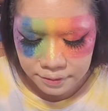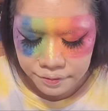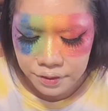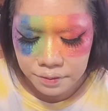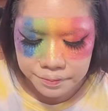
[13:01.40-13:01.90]

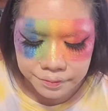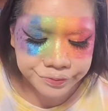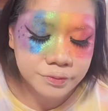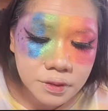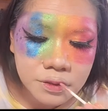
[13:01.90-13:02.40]
For that.
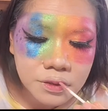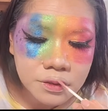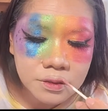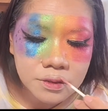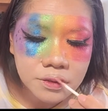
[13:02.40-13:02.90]

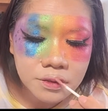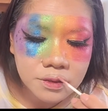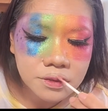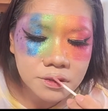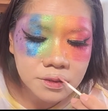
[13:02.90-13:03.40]
Oh yeah,
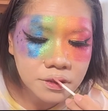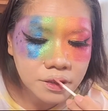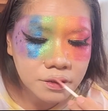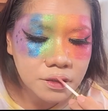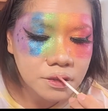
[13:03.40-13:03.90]
there we
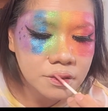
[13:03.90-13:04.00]
go.